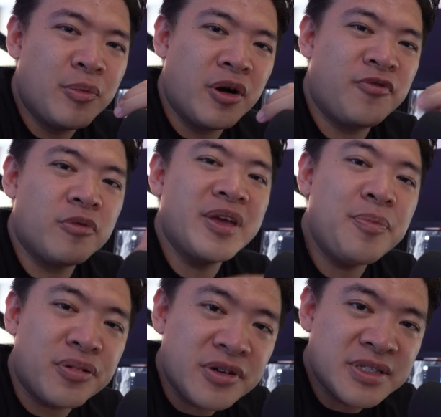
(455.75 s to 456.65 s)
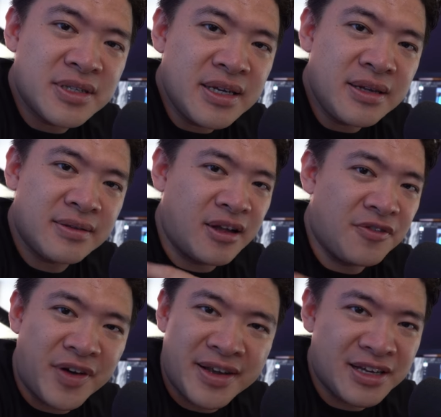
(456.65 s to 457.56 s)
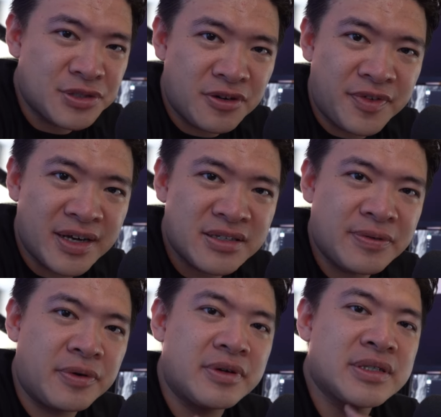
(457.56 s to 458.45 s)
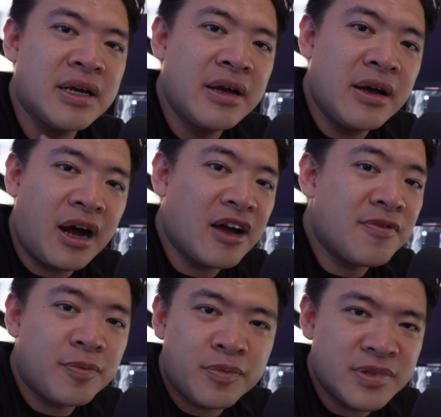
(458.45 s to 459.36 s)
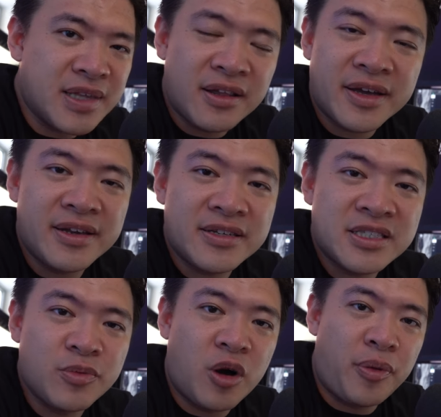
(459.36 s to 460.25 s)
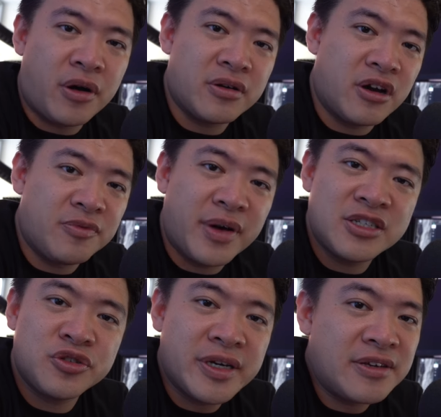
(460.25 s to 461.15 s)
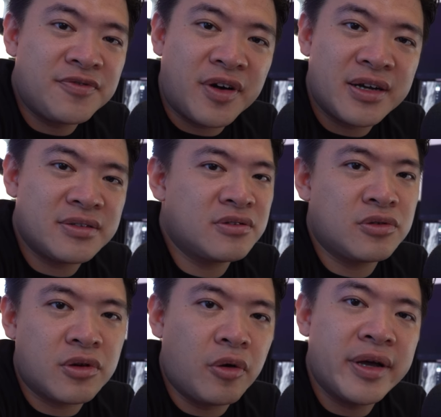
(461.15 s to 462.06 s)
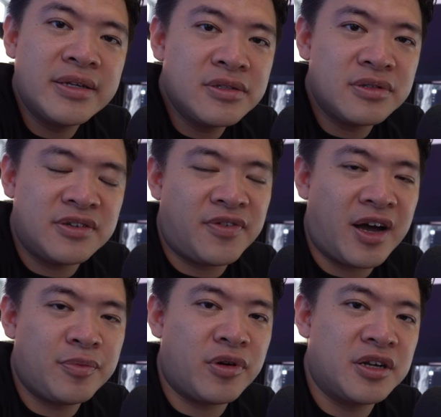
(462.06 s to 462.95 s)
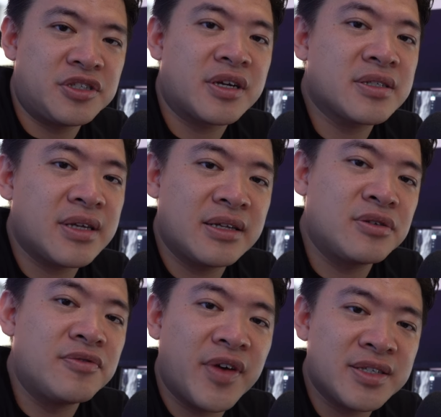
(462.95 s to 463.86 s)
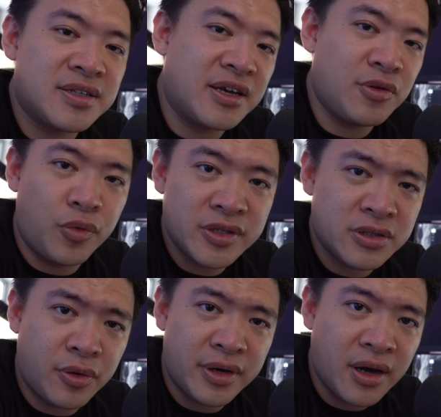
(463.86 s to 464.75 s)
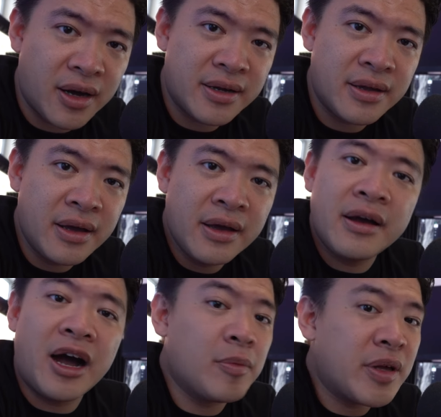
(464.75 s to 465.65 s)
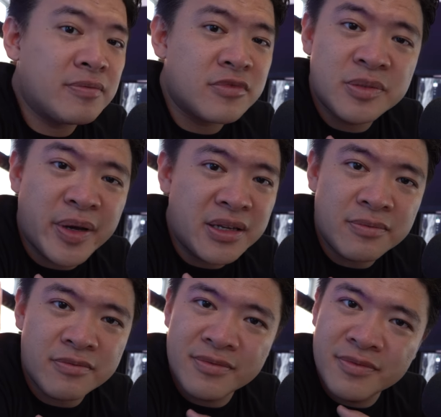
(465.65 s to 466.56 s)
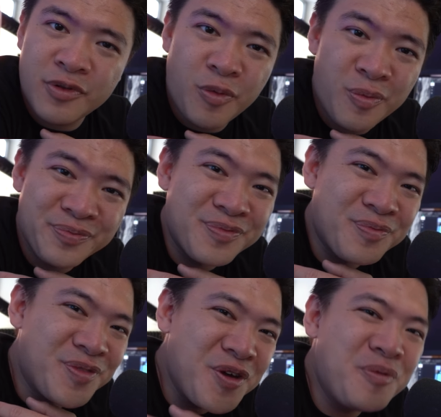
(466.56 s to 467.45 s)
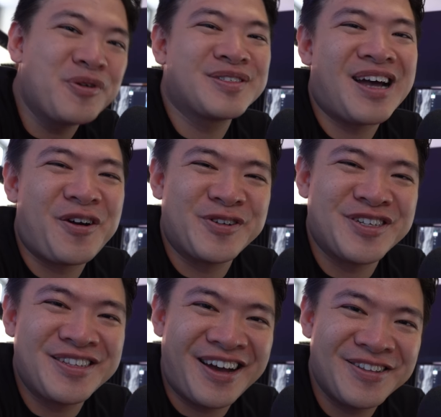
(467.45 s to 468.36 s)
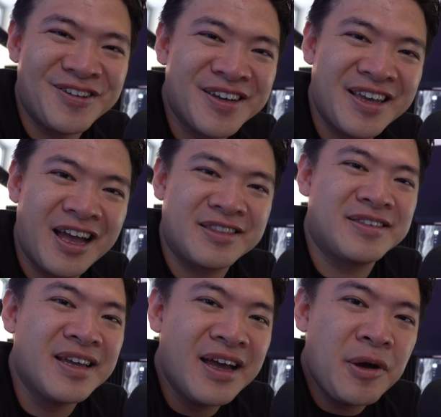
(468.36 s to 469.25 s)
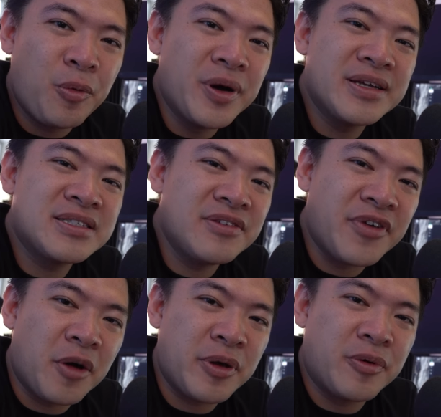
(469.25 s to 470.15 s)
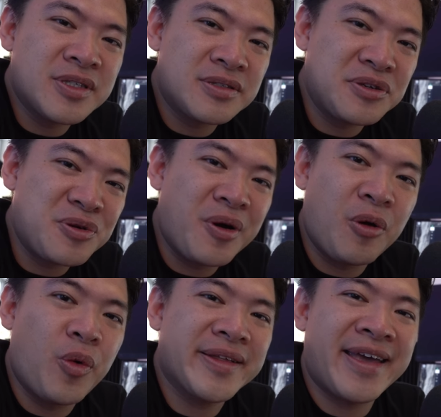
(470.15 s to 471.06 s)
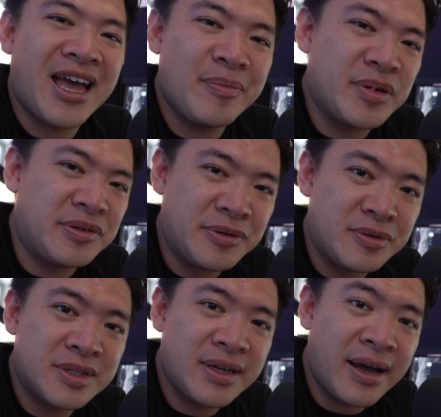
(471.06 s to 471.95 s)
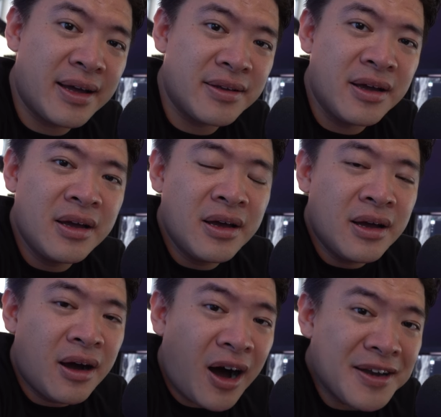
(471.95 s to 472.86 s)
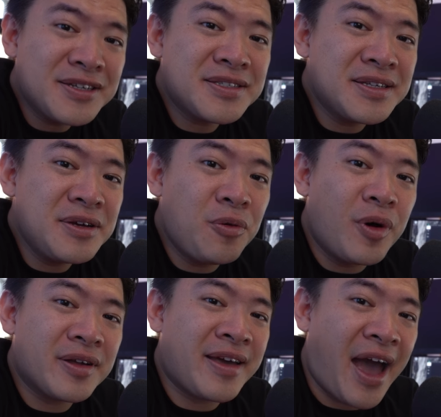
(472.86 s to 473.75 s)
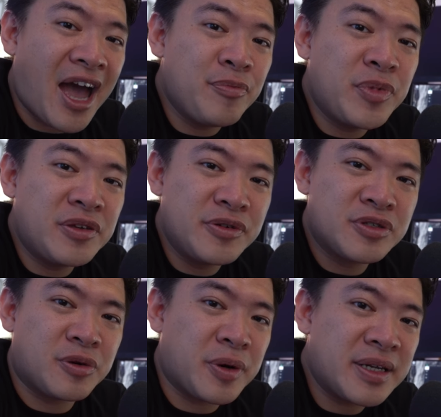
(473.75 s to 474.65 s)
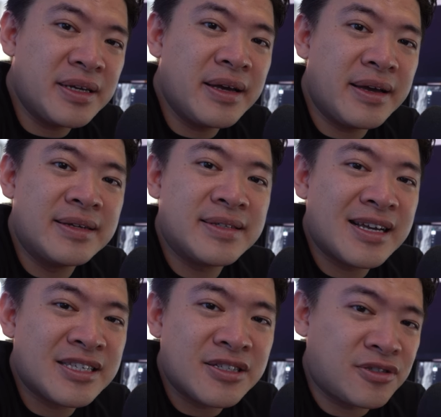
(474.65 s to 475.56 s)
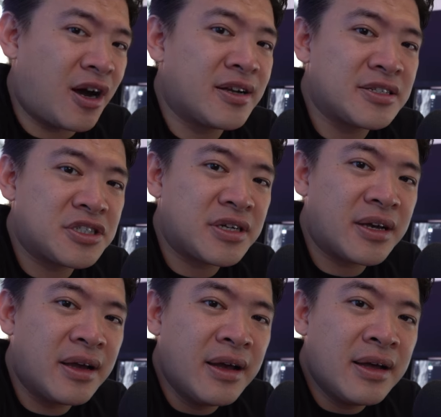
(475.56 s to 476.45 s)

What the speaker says: But for me personally, not financial advice, of course, I've delegated a small part of my trading fund to go into DeFi projects and to investigate what's going on. I've been spending numerous hours at night looking at what is developing, what's new, and what can be used. And honestly, what can be used already is astonishing.